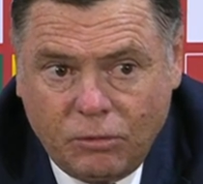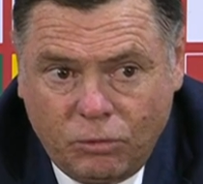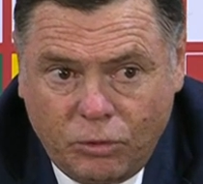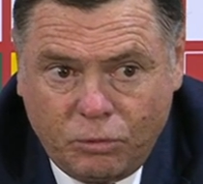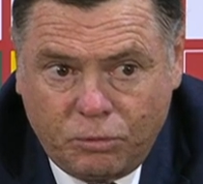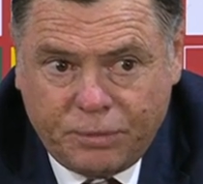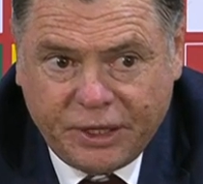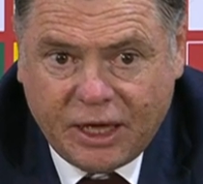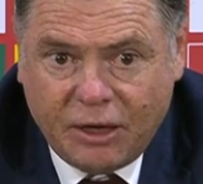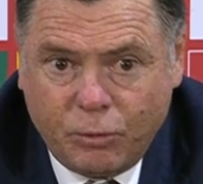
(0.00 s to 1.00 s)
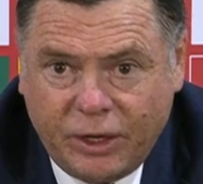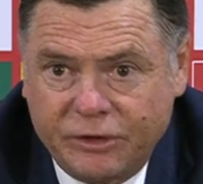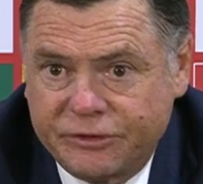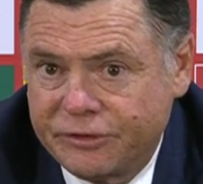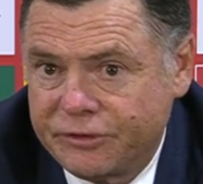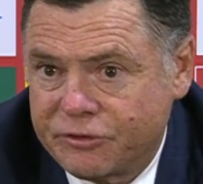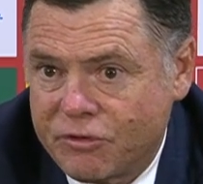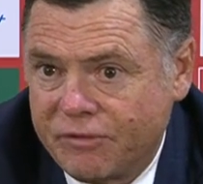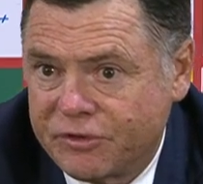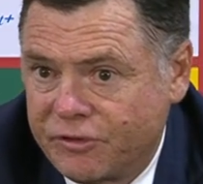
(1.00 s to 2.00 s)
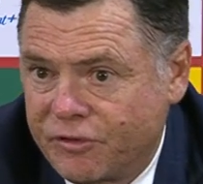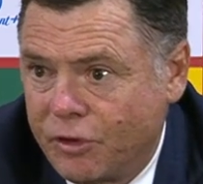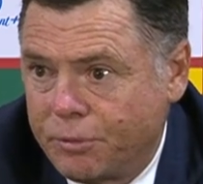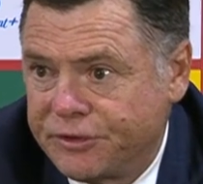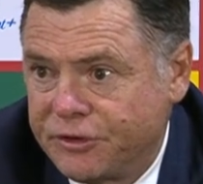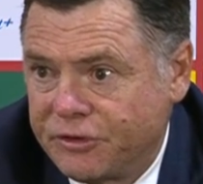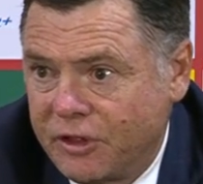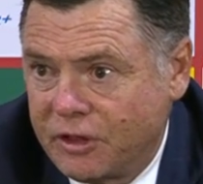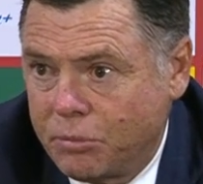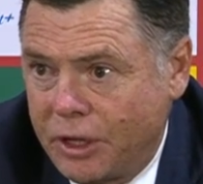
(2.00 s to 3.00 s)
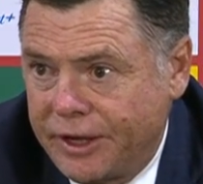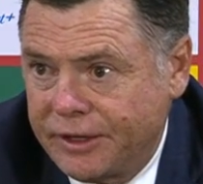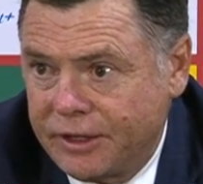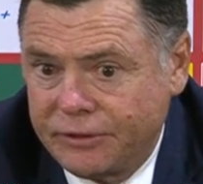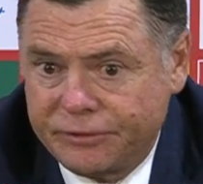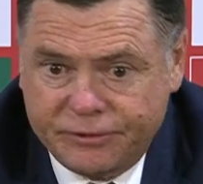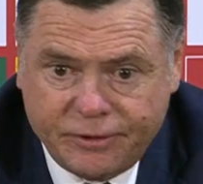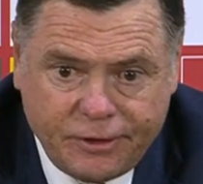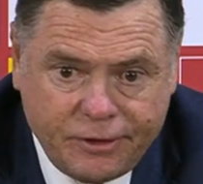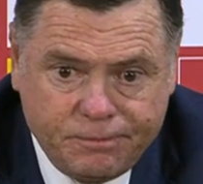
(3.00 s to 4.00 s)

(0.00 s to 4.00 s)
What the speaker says: will pick out weaknesses and strengths of the opposition that they're playing against.